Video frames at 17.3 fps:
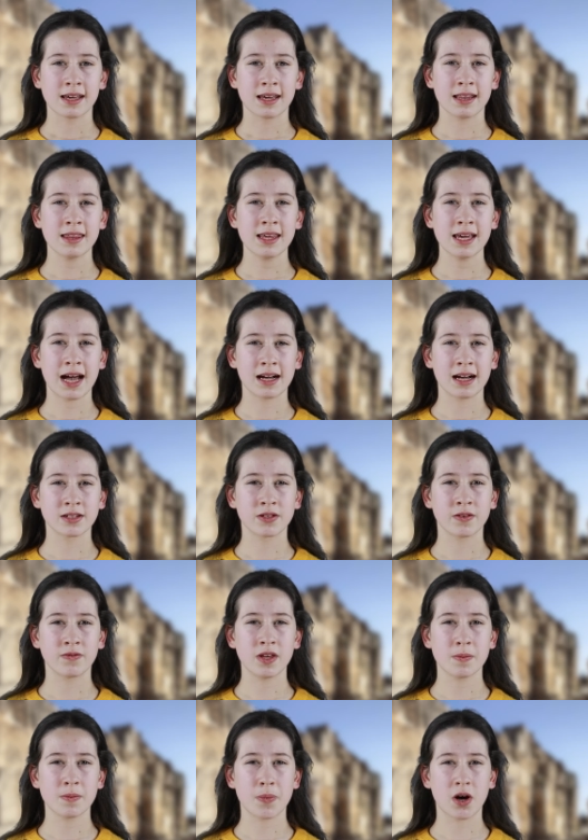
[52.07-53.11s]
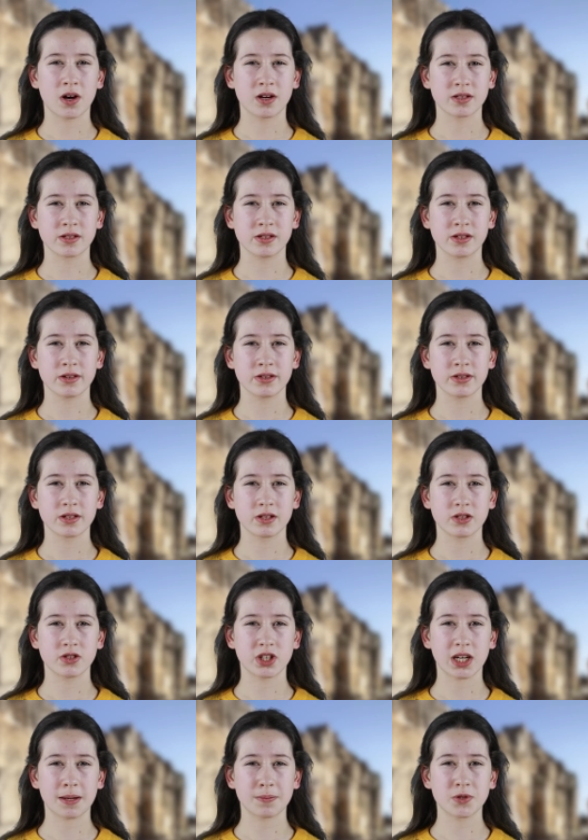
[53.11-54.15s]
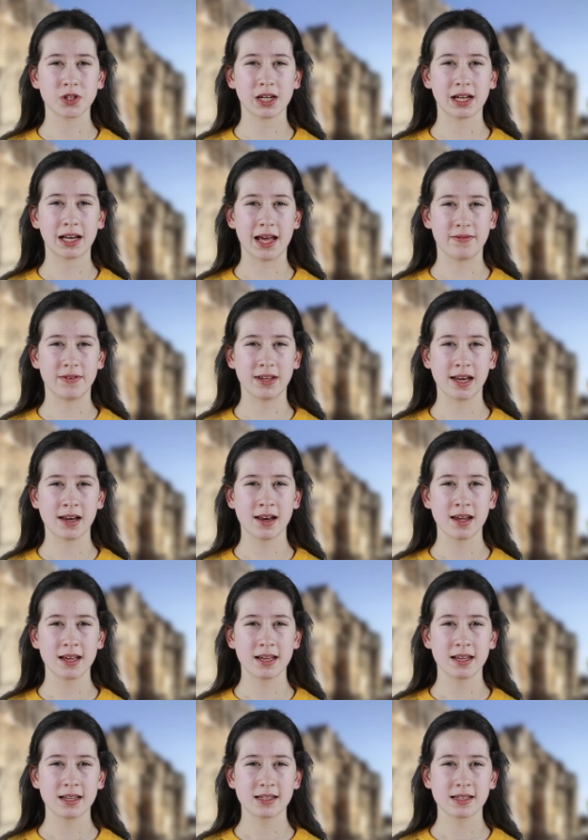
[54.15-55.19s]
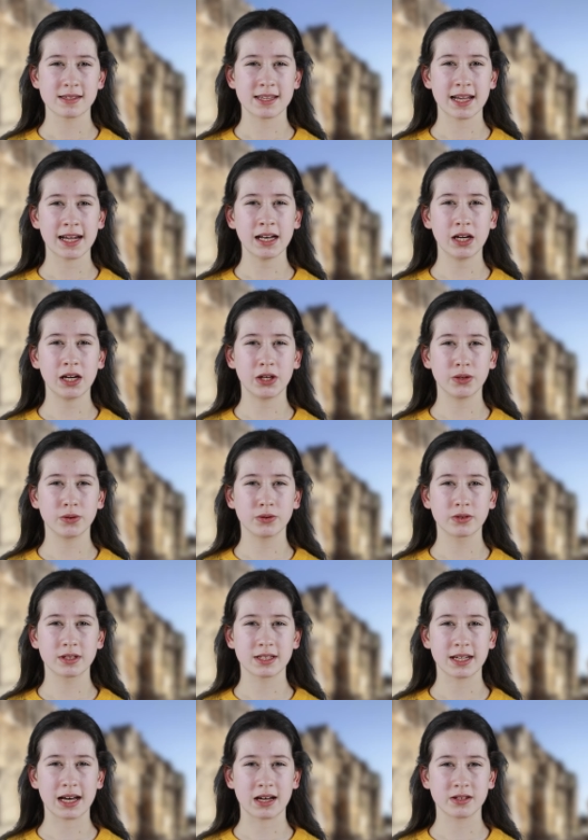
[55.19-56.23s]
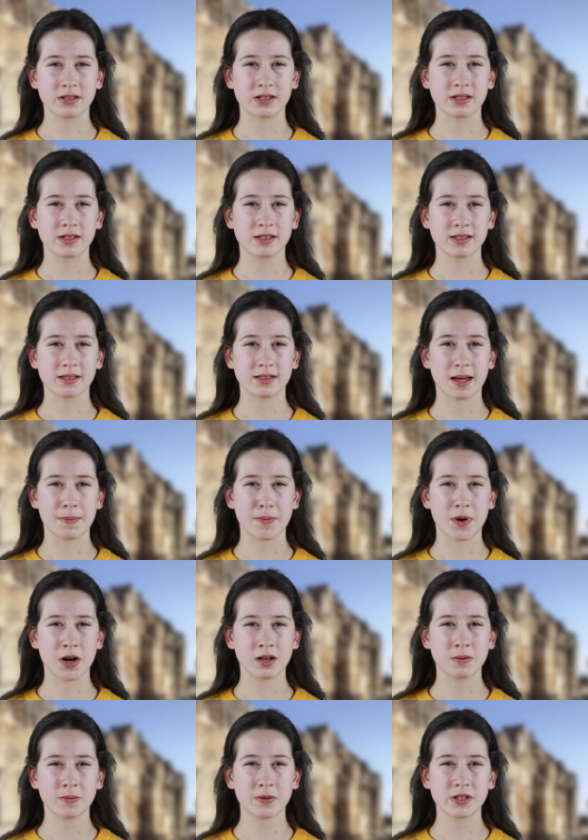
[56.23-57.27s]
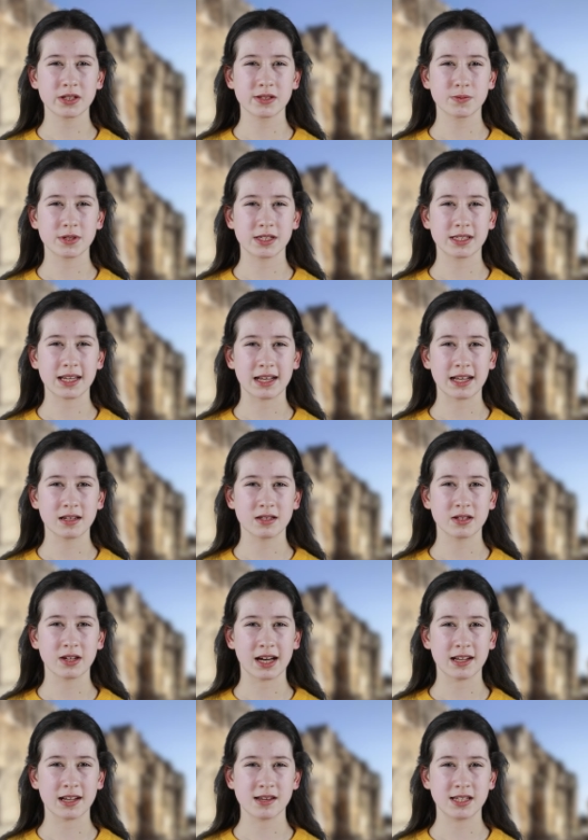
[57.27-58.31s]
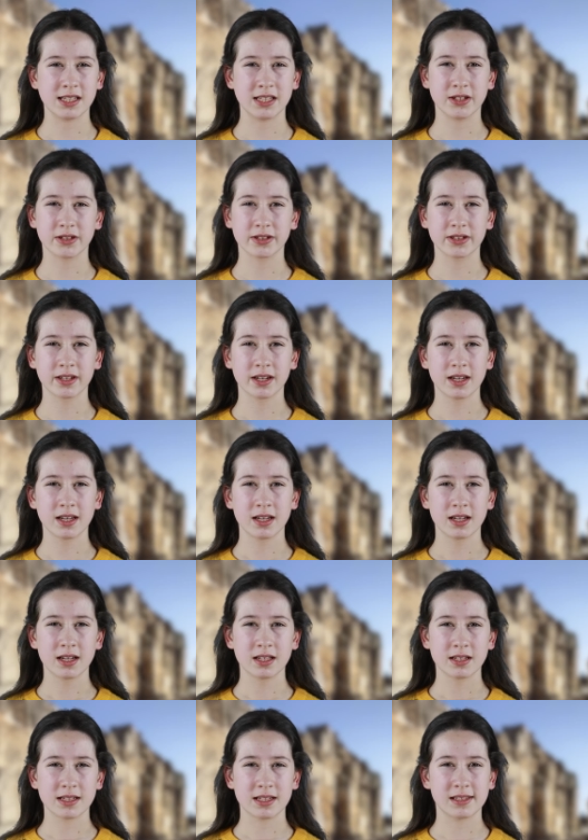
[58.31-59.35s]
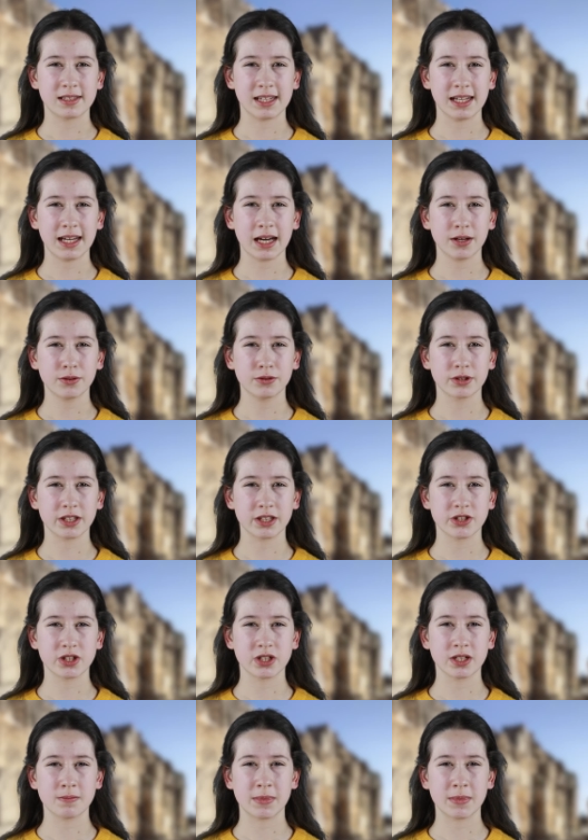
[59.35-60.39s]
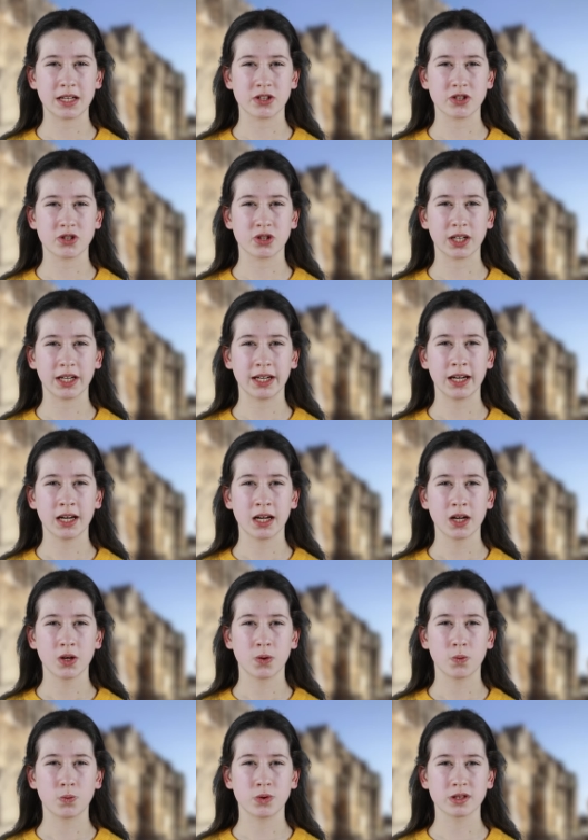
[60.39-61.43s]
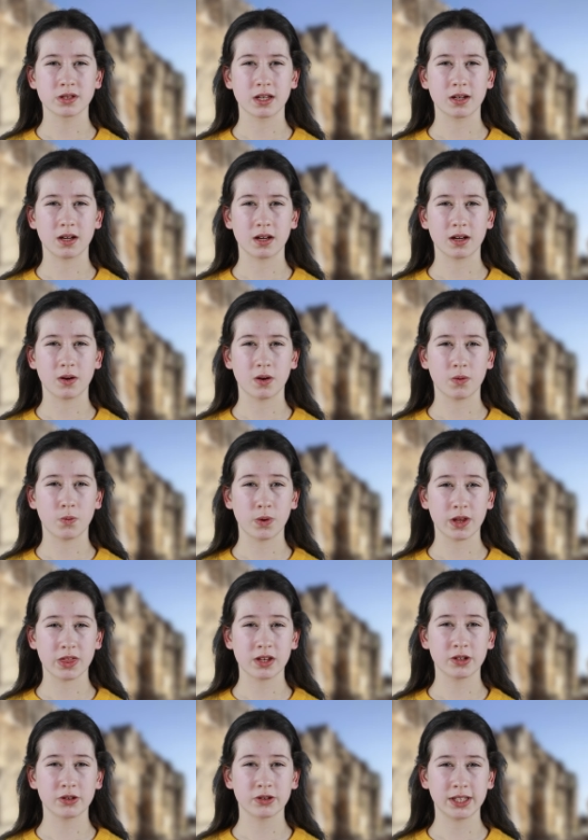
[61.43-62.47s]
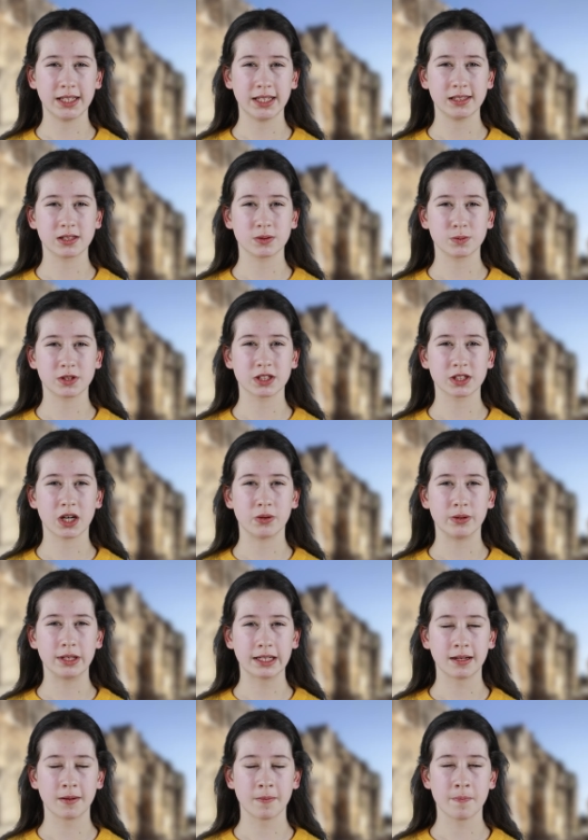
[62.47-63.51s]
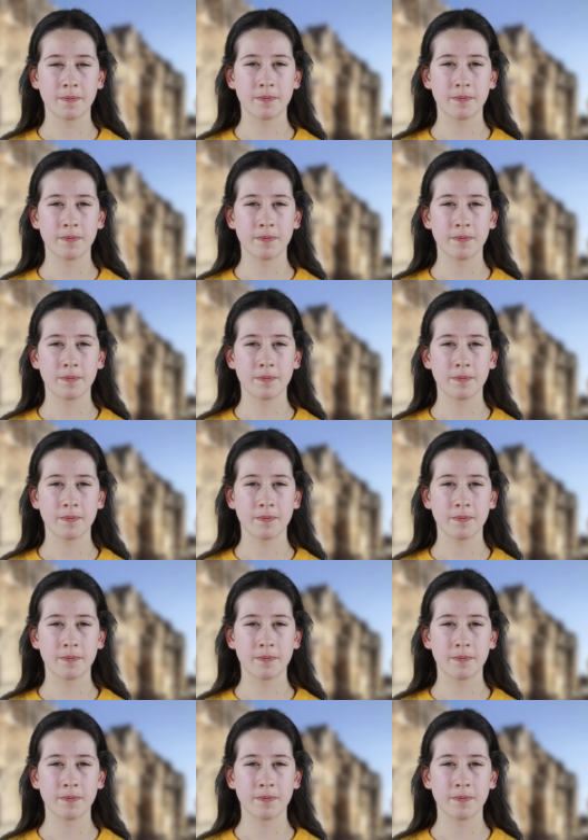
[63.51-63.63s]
In the Acts of the Apostles, chapter 11, Saint Luke tells us that Barnabas was sent to Antioch to see how Christian ministry was with the Greeks was going.